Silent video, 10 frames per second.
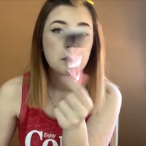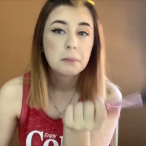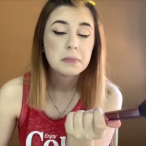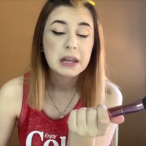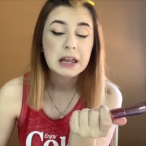
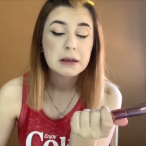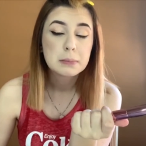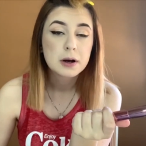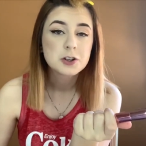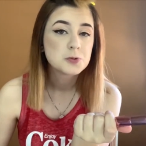naked
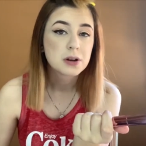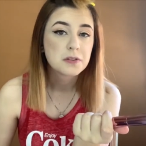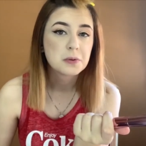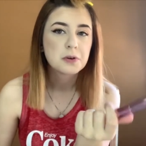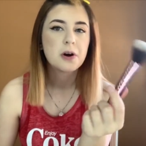brush, whatever you
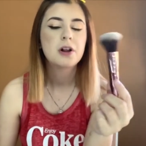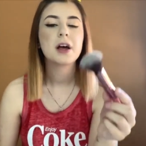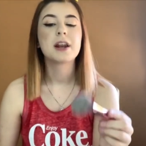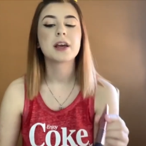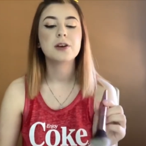want to call it,
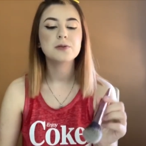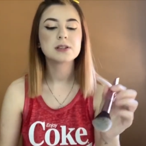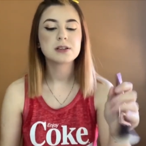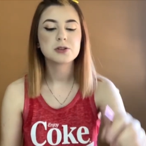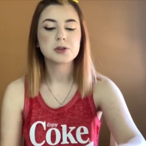and I use
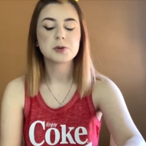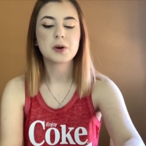it to